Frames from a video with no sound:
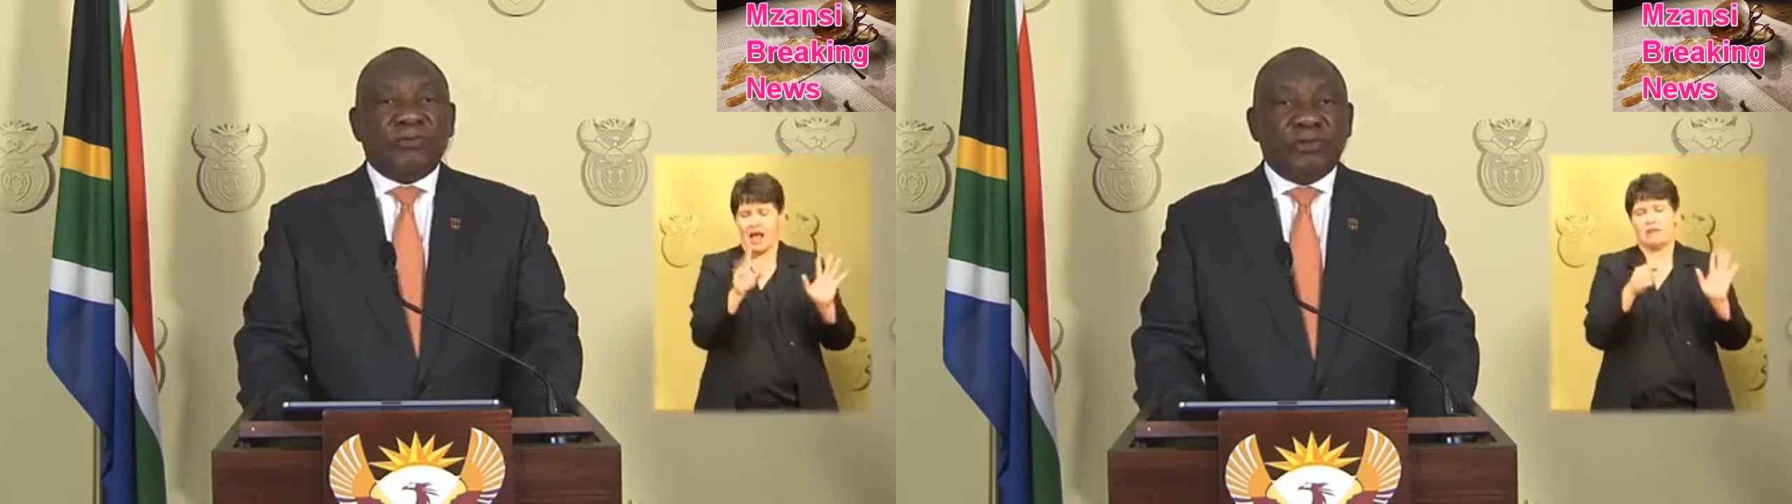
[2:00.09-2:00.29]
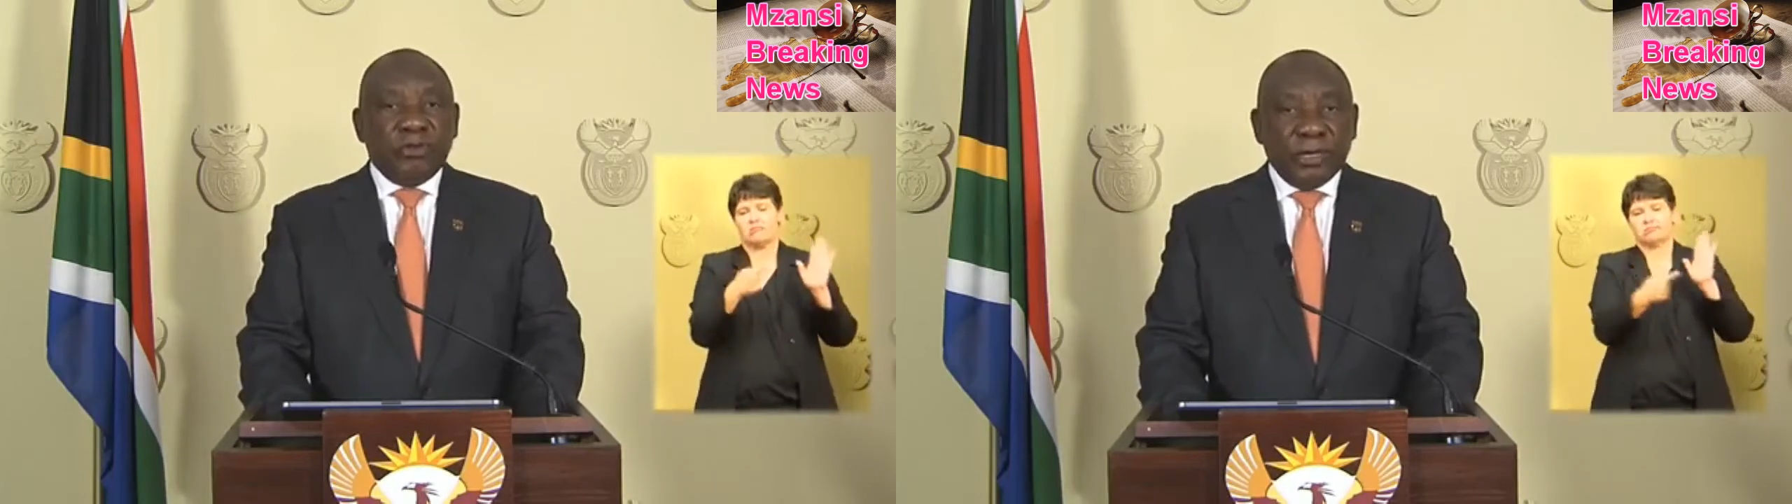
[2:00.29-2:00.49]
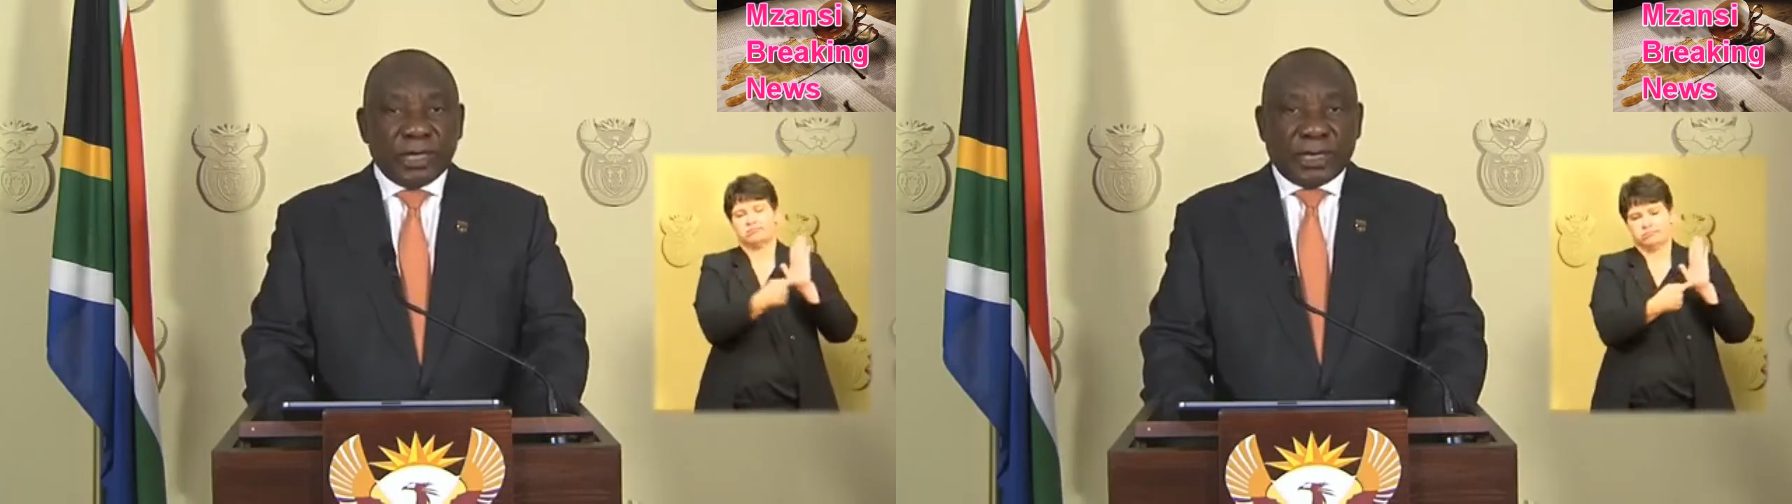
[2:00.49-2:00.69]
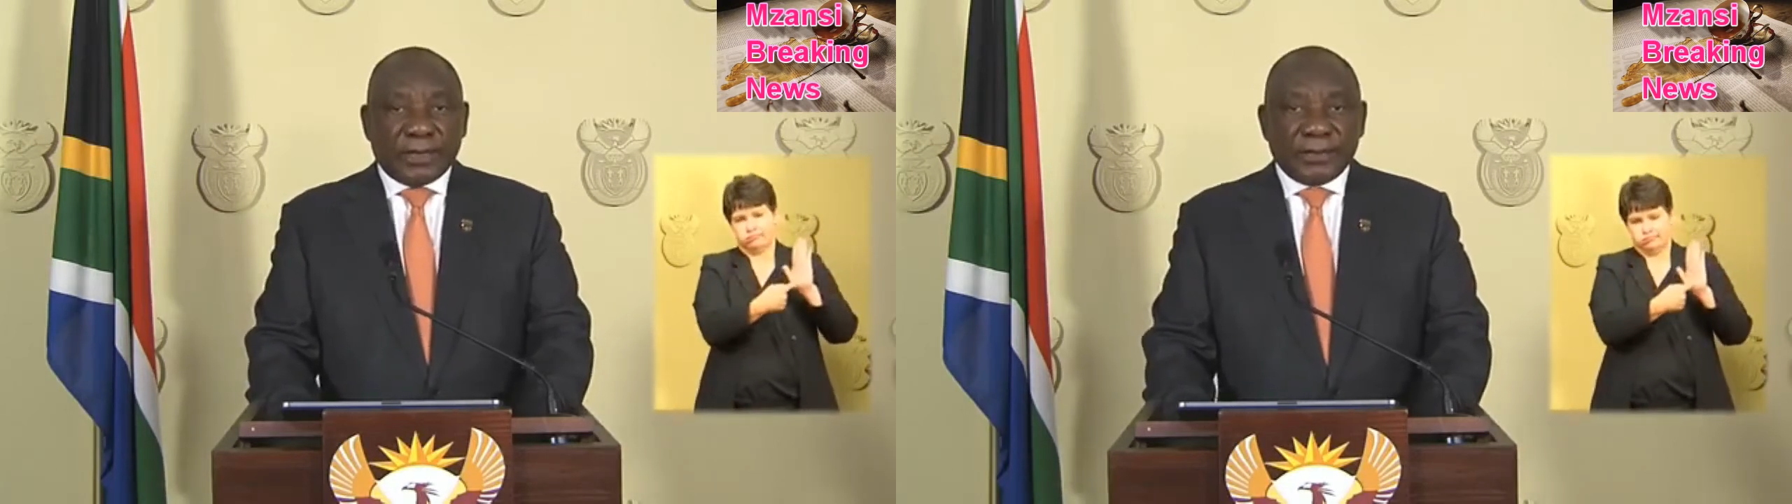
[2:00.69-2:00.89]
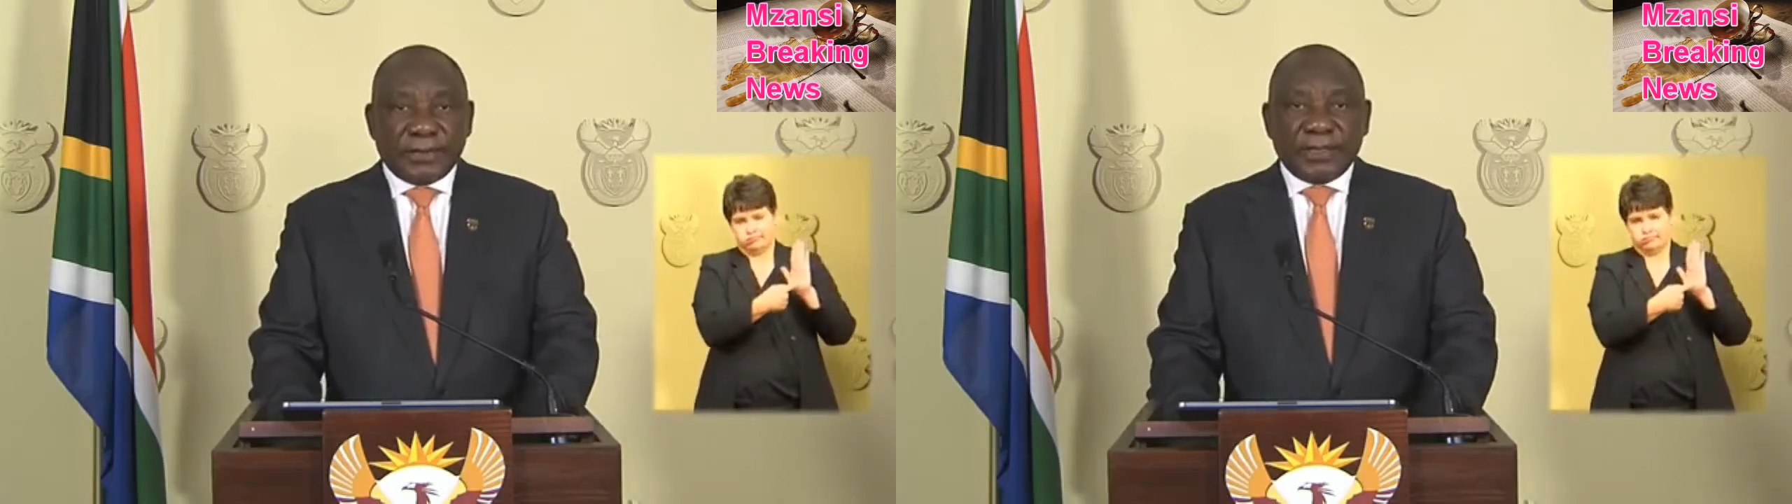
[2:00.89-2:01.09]

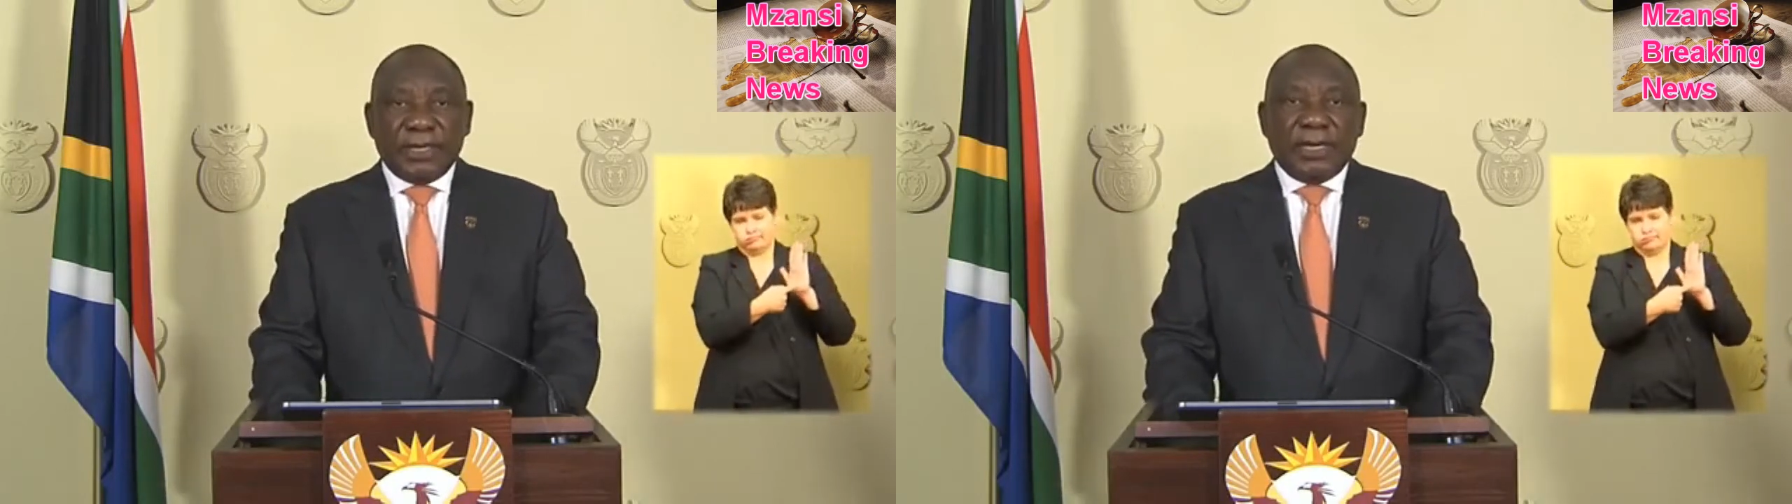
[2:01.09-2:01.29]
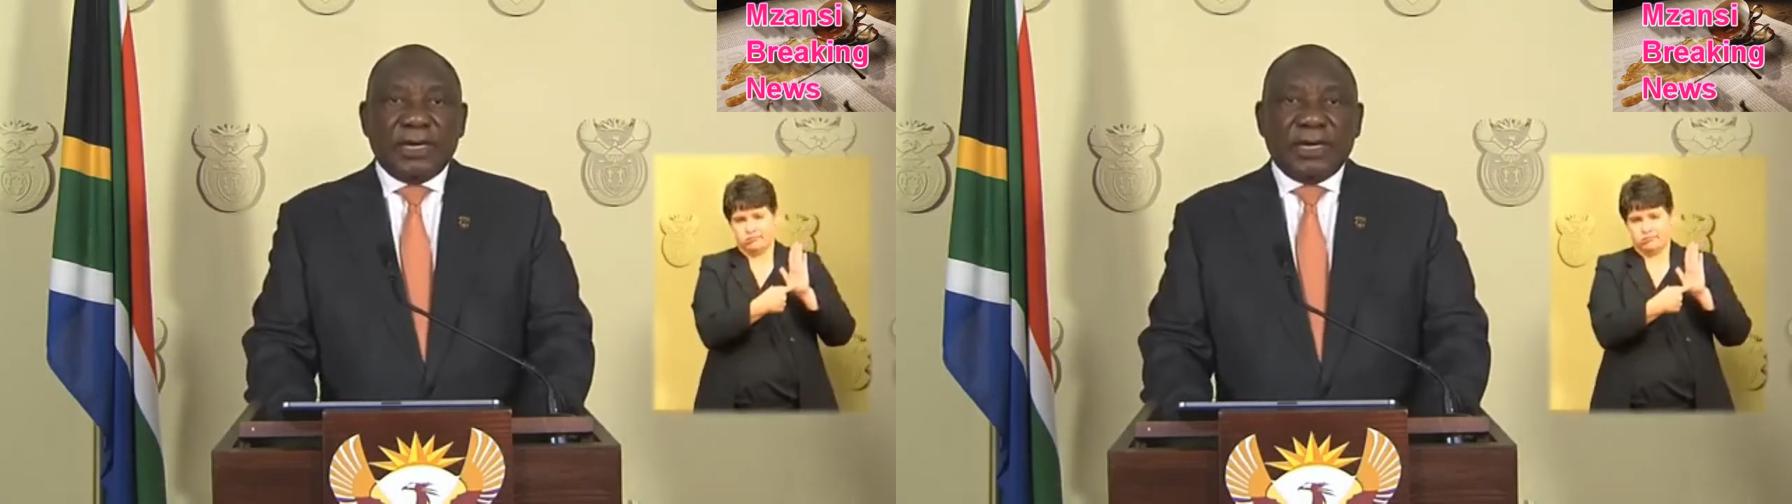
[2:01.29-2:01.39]
funerals